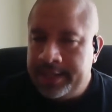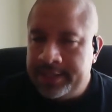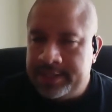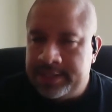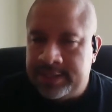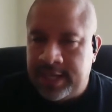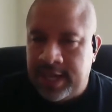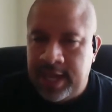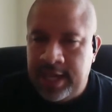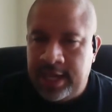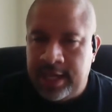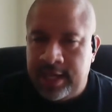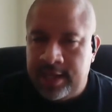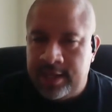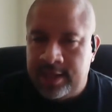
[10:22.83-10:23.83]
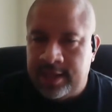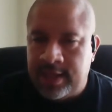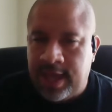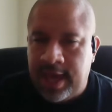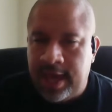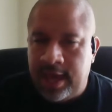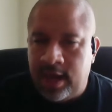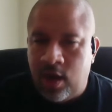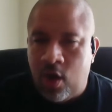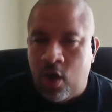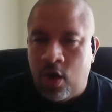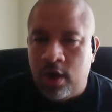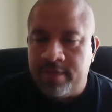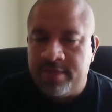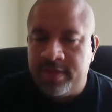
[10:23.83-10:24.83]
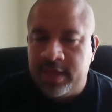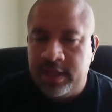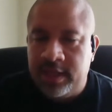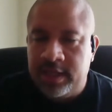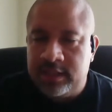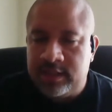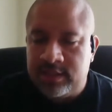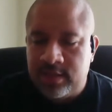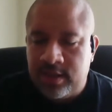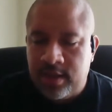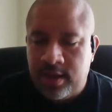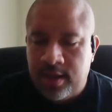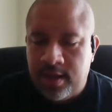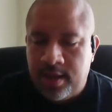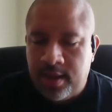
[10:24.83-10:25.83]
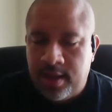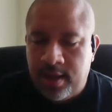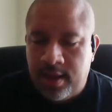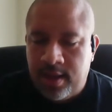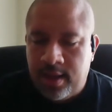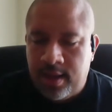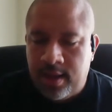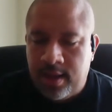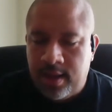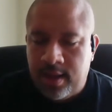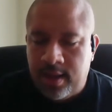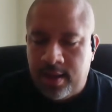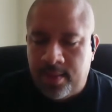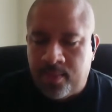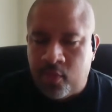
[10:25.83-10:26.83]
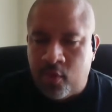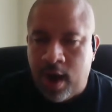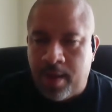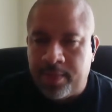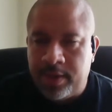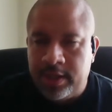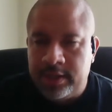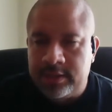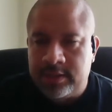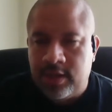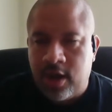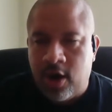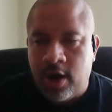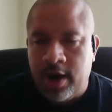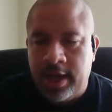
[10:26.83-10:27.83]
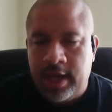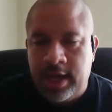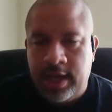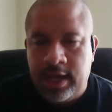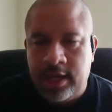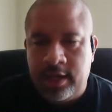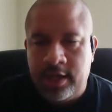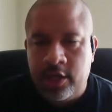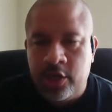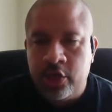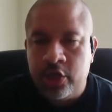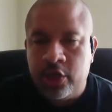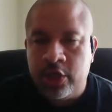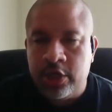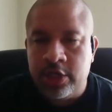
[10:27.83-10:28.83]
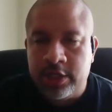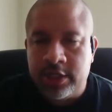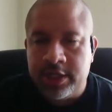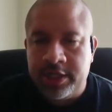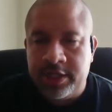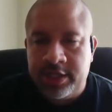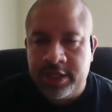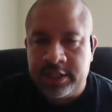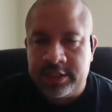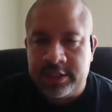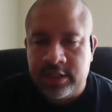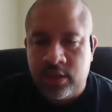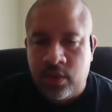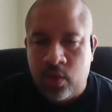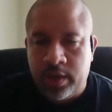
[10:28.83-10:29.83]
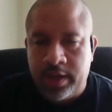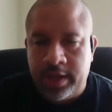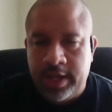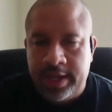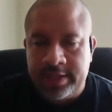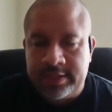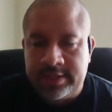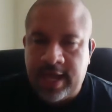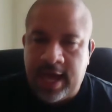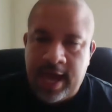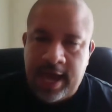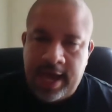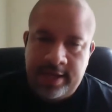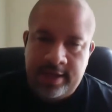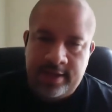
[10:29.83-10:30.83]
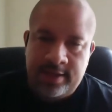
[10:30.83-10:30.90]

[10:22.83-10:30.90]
take it that all of these properties are in good condition on the inside.